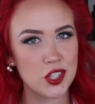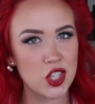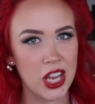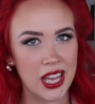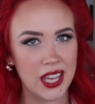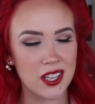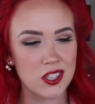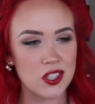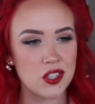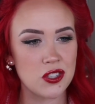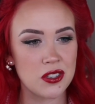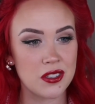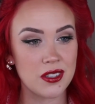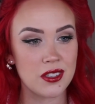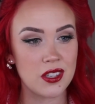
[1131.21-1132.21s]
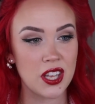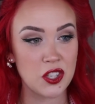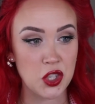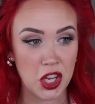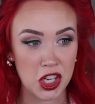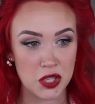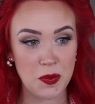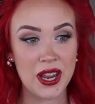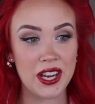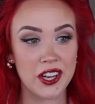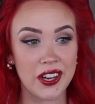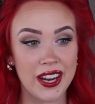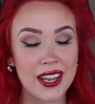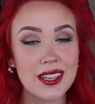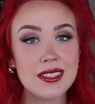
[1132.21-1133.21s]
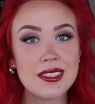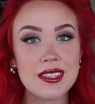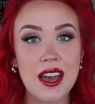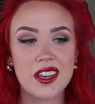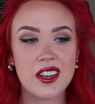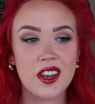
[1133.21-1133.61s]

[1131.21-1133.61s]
change my earrings.